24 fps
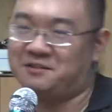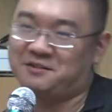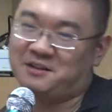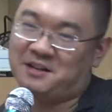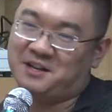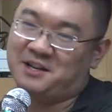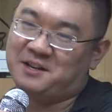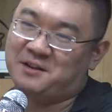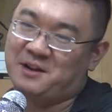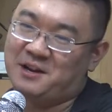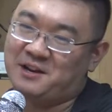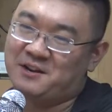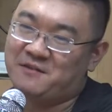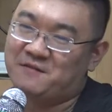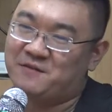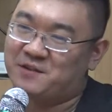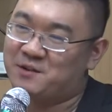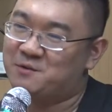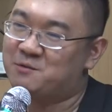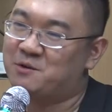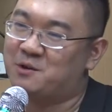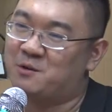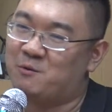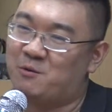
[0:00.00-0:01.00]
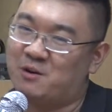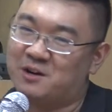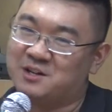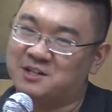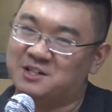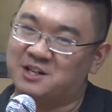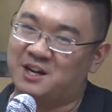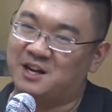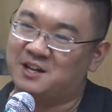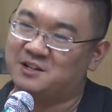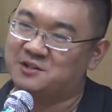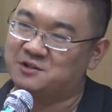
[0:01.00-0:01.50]
Any viewer want
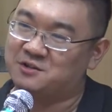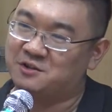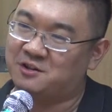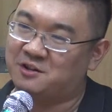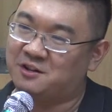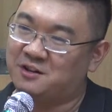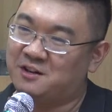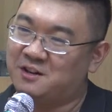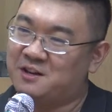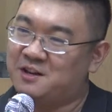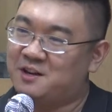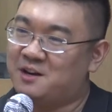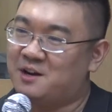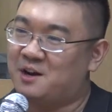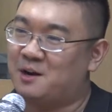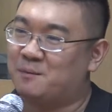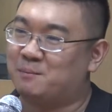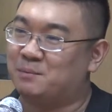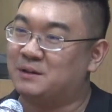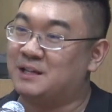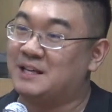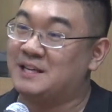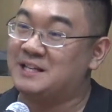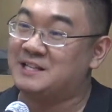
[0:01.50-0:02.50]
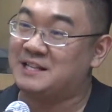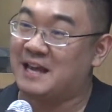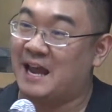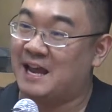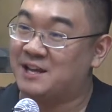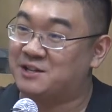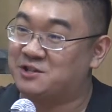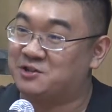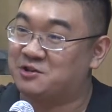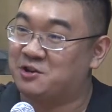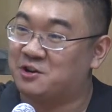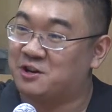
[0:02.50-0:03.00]
to answer? Please
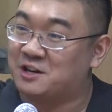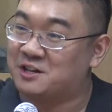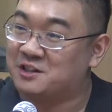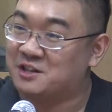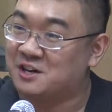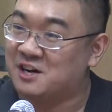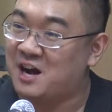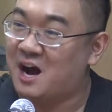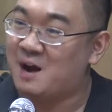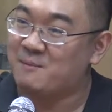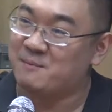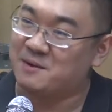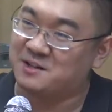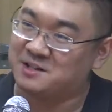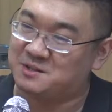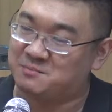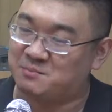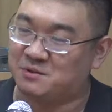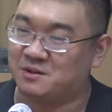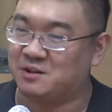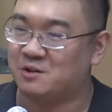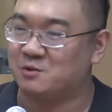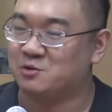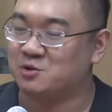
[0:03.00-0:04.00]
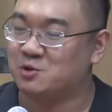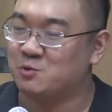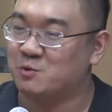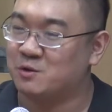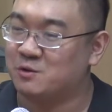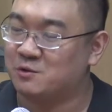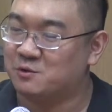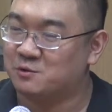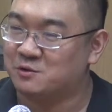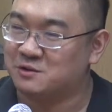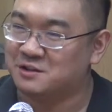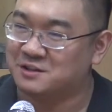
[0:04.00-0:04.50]
answer in the comments below. You
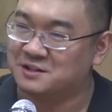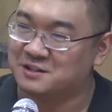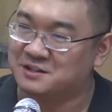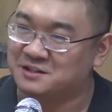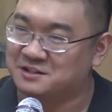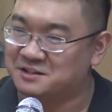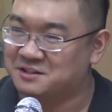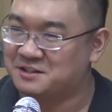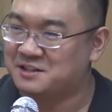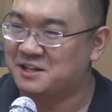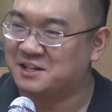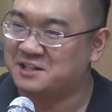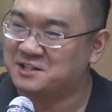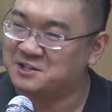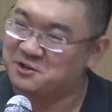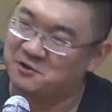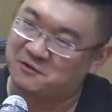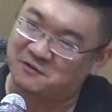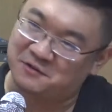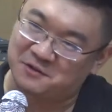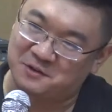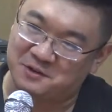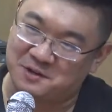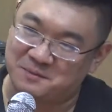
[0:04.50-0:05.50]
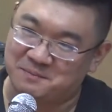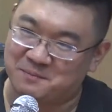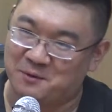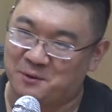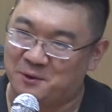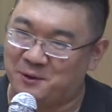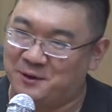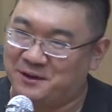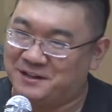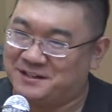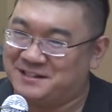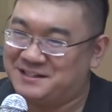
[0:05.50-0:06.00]
will get some learning
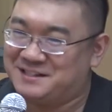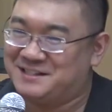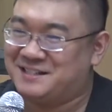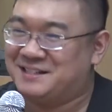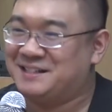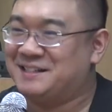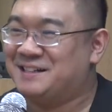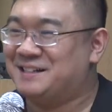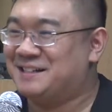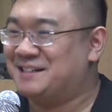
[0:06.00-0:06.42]
point.